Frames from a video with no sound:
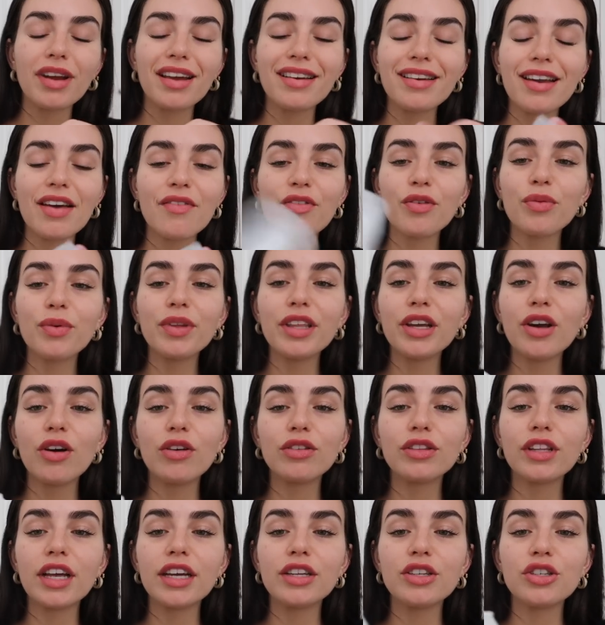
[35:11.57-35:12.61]
I never really
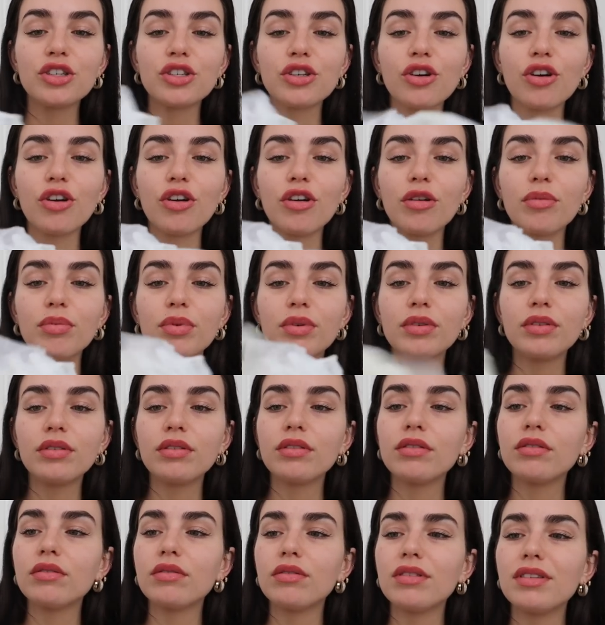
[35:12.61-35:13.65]
online shop.
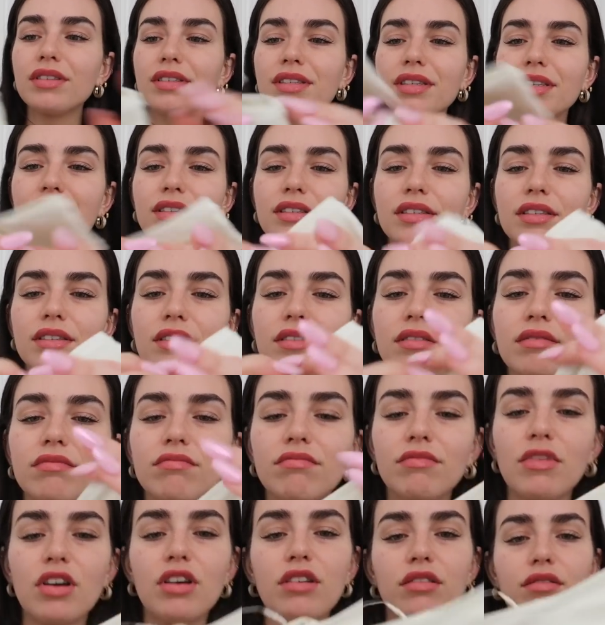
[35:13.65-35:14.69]
What is this?
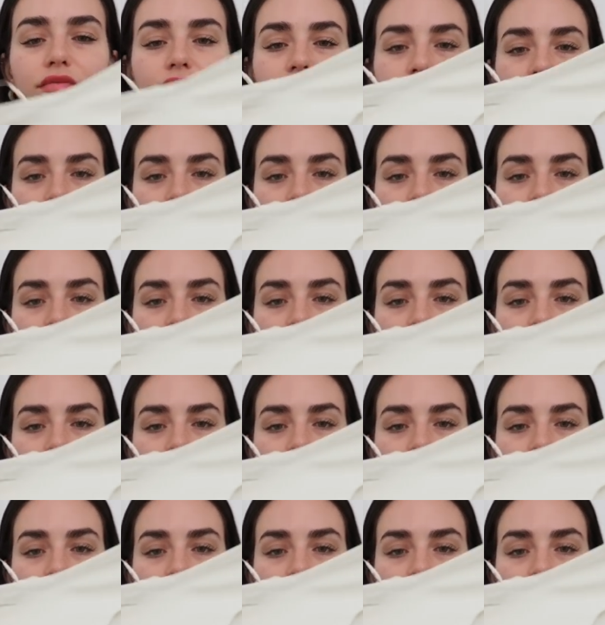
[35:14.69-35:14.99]
Oh.